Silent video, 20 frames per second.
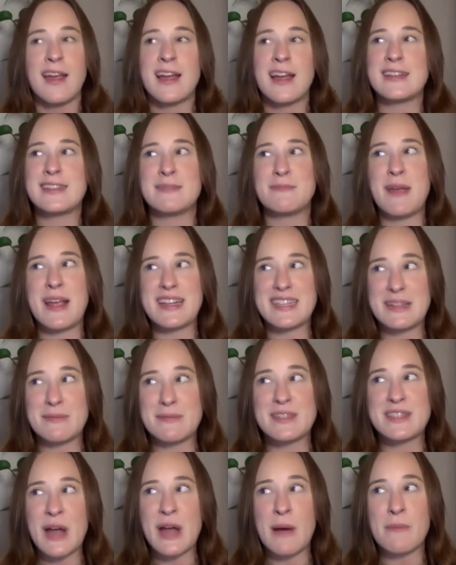It makes them
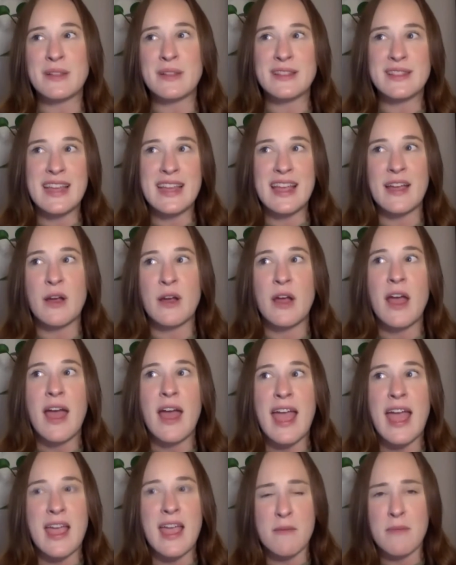stop and think,
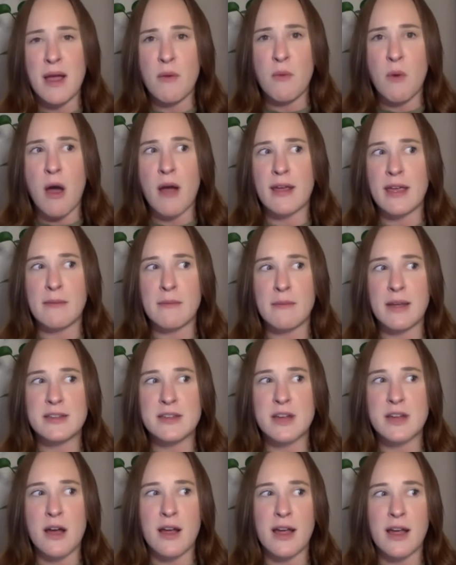am I walking my
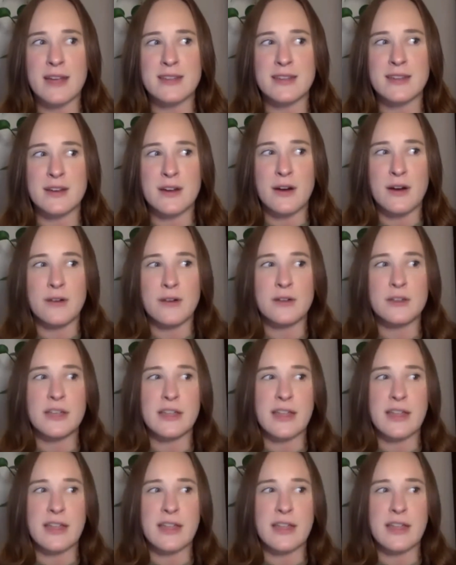talk as a coach?